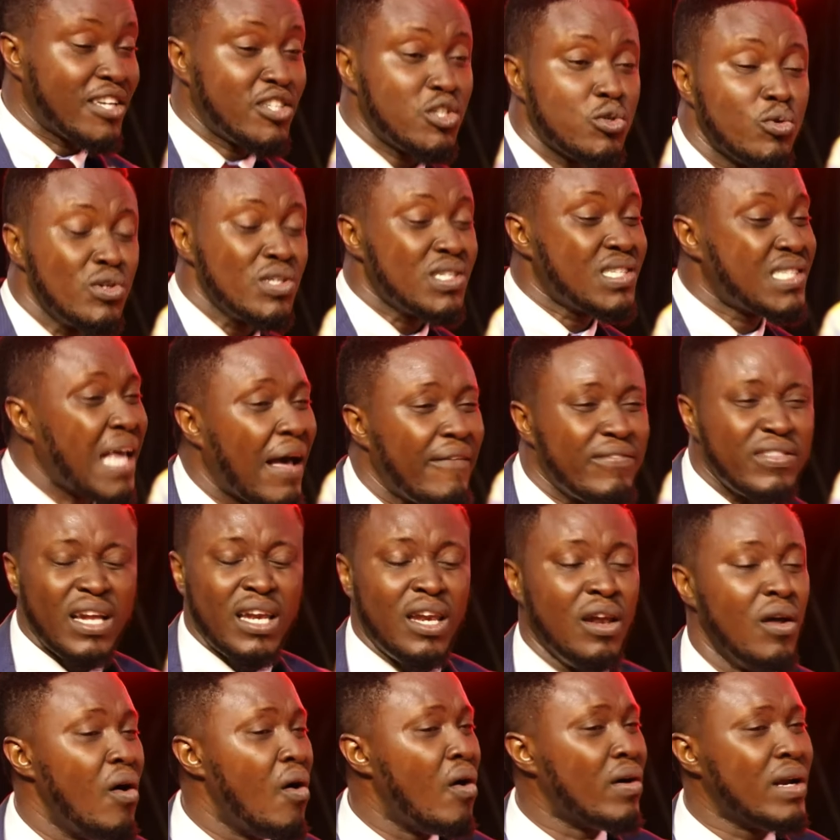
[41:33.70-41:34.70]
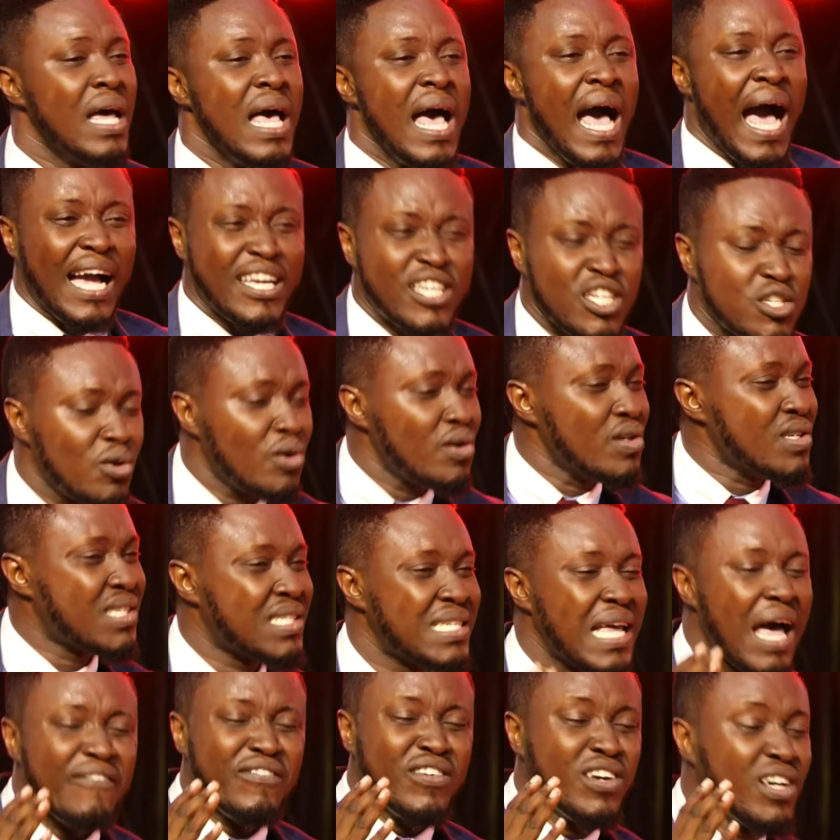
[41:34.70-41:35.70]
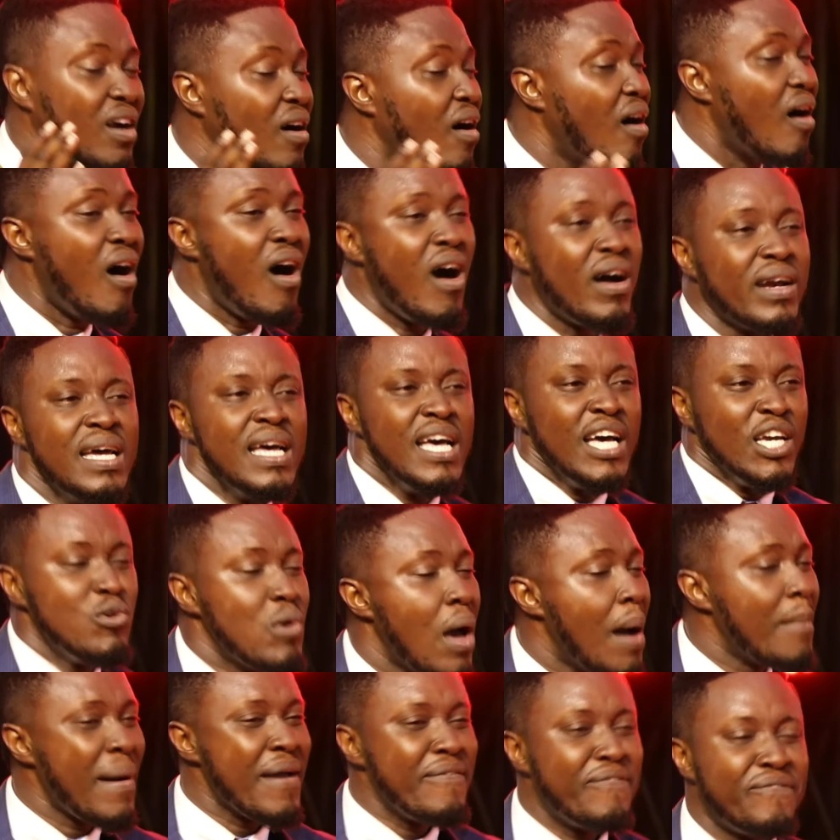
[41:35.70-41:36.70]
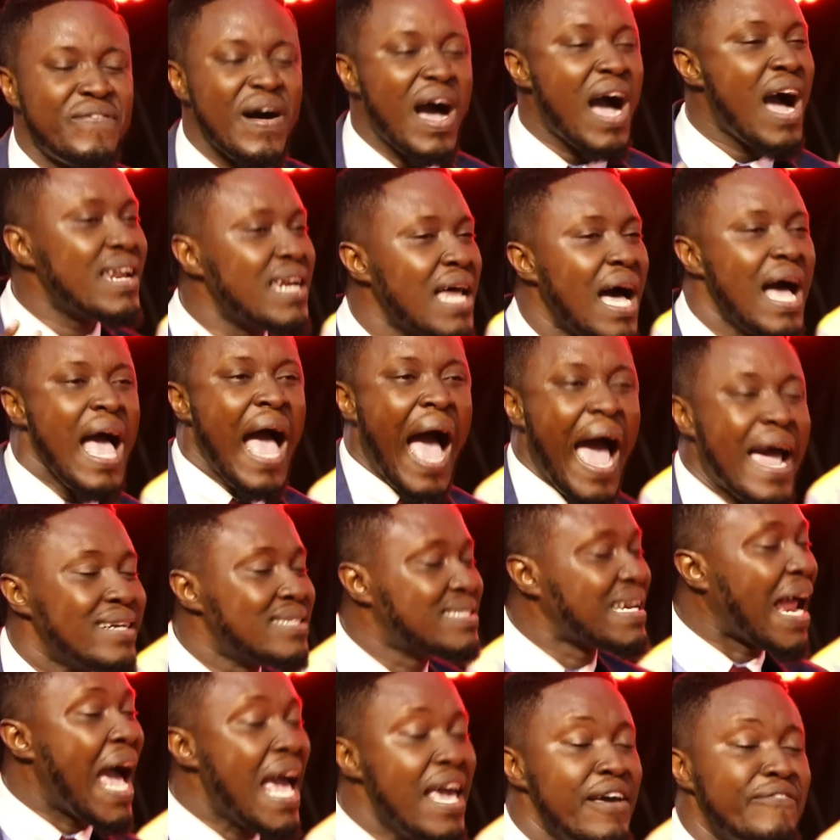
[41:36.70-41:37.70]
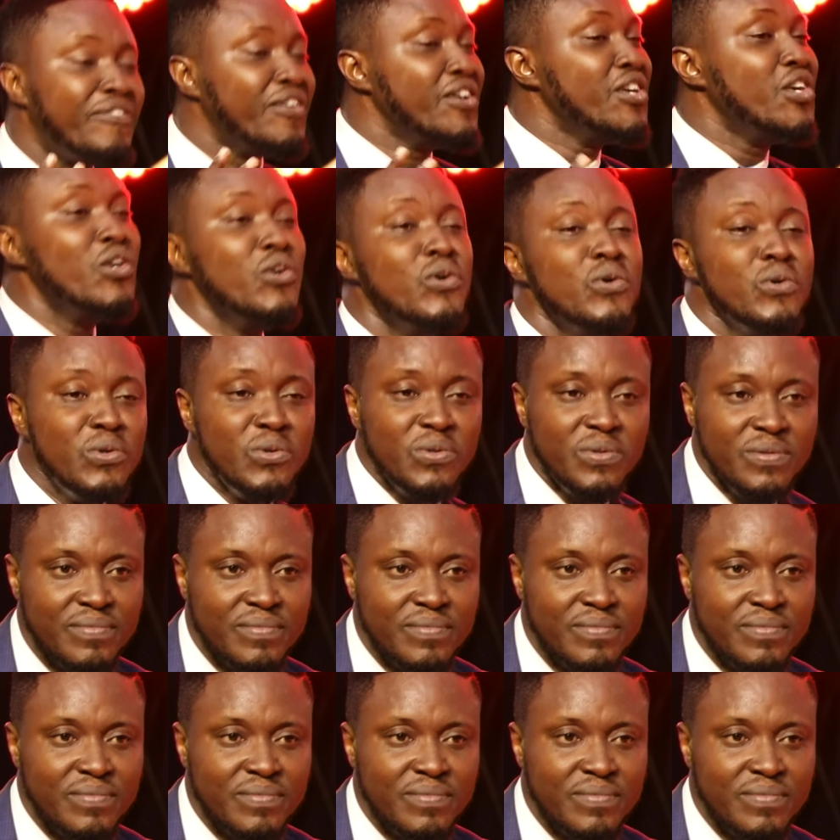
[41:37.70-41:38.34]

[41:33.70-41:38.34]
want to serve the Lord. I just want to serve God. You are my Father. I die for you.